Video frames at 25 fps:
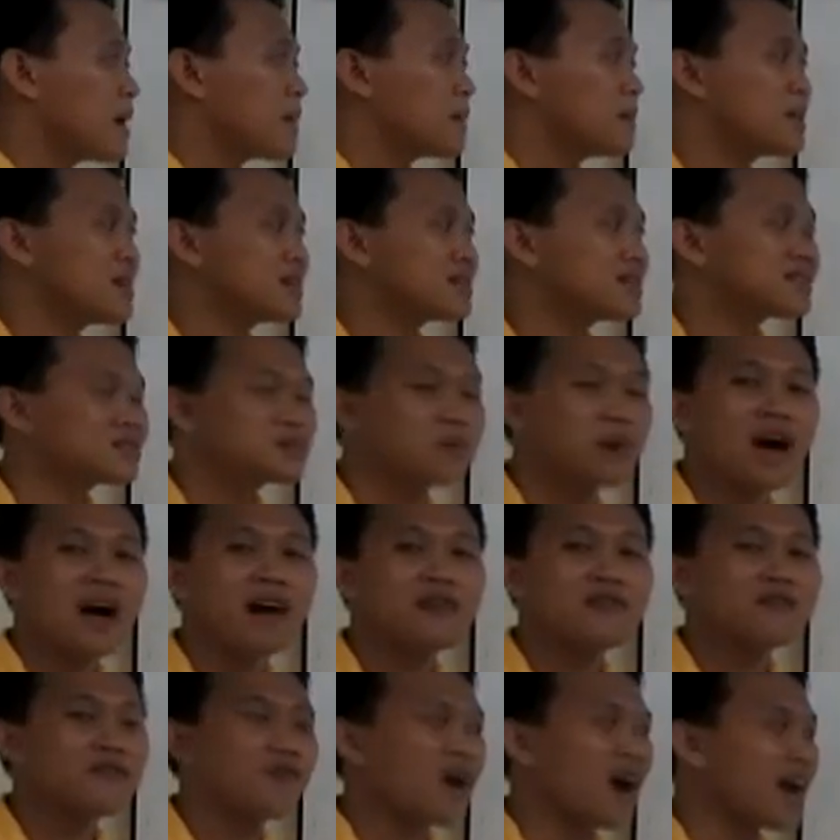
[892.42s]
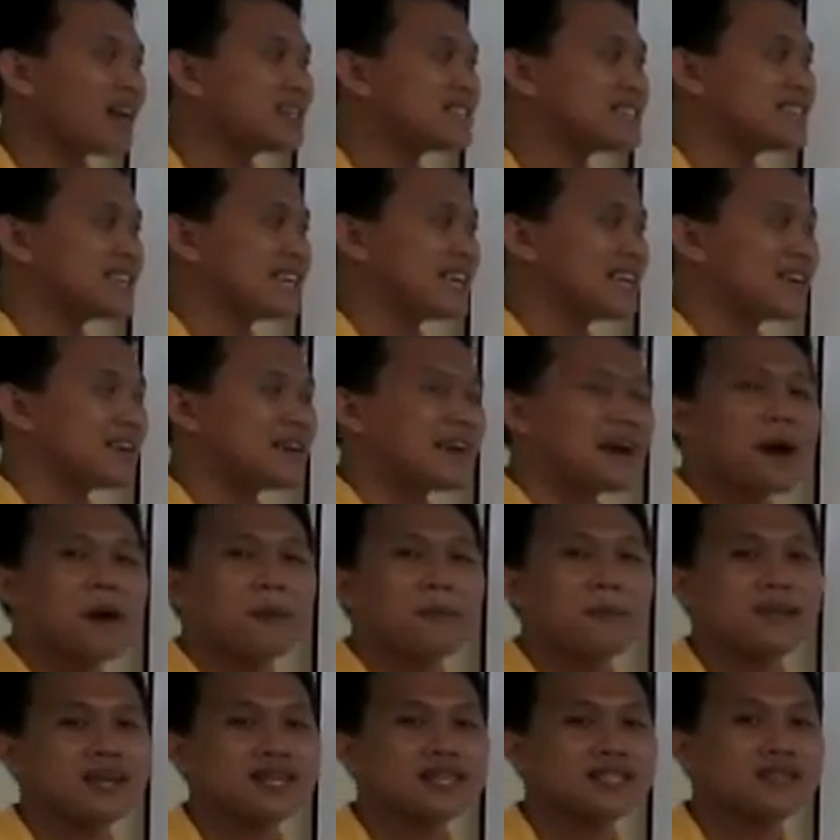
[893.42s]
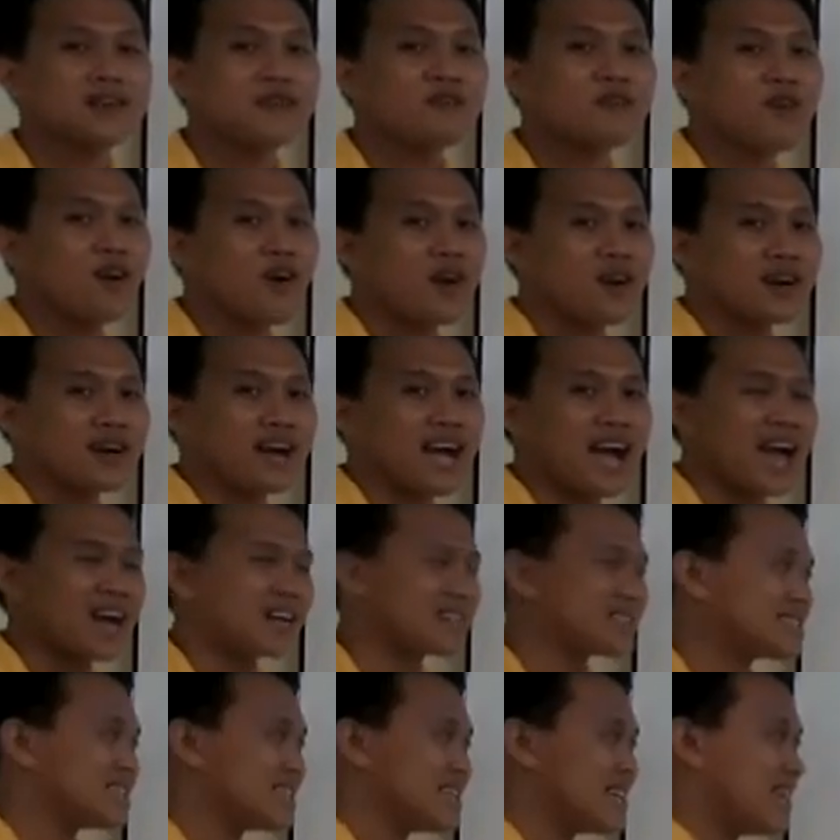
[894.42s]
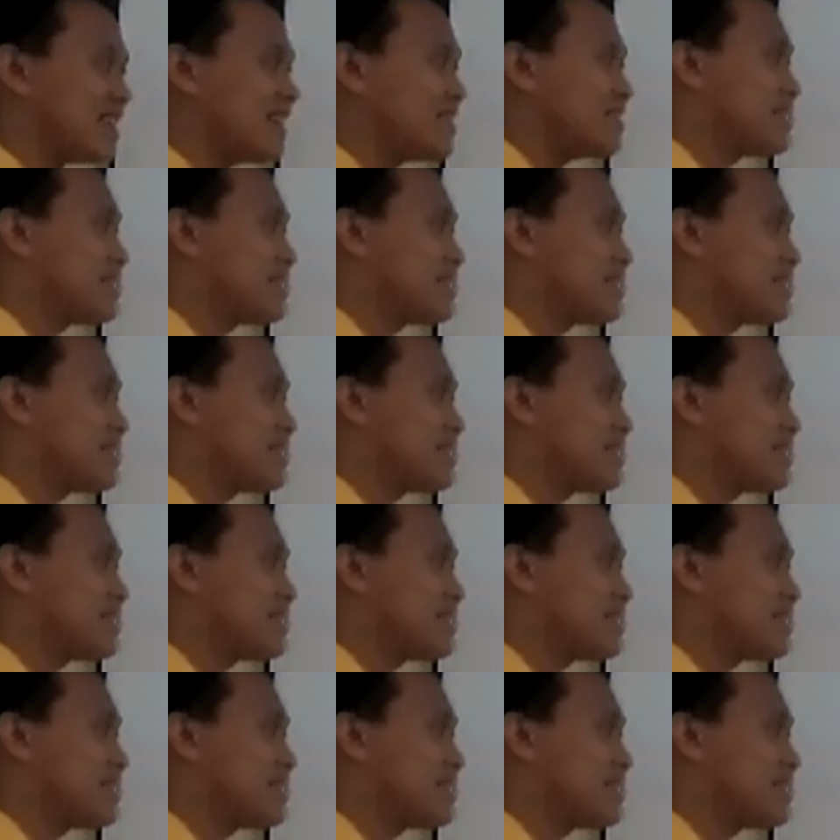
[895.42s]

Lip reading: plus 12yz plus 4xz.